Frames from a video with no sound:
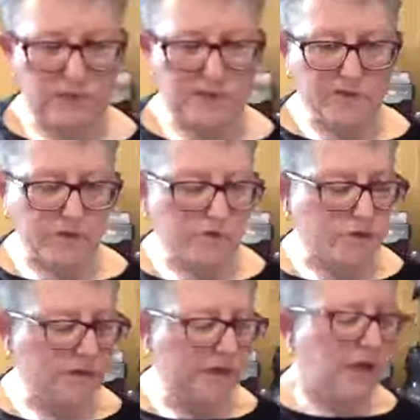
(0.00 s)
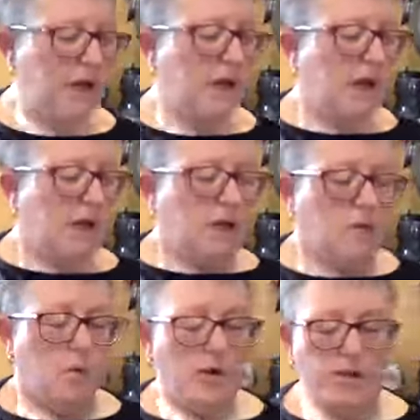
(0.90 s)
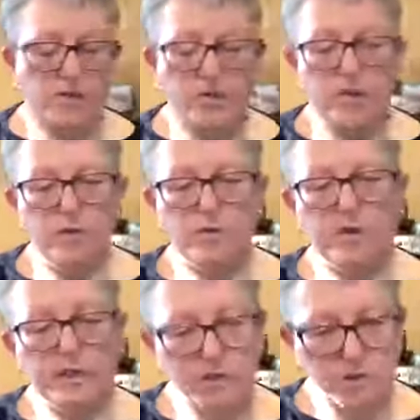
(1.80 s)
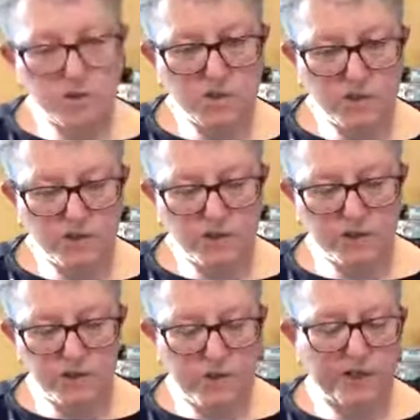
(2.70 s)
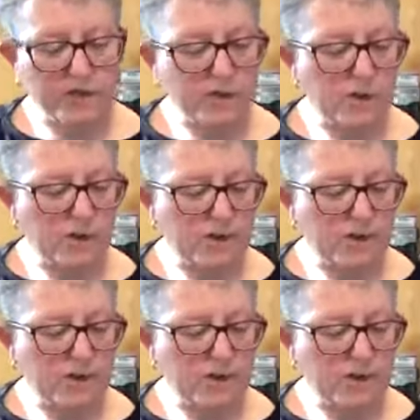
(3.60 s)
the structure of it. What you really shouldn't do, if you can avoid it though,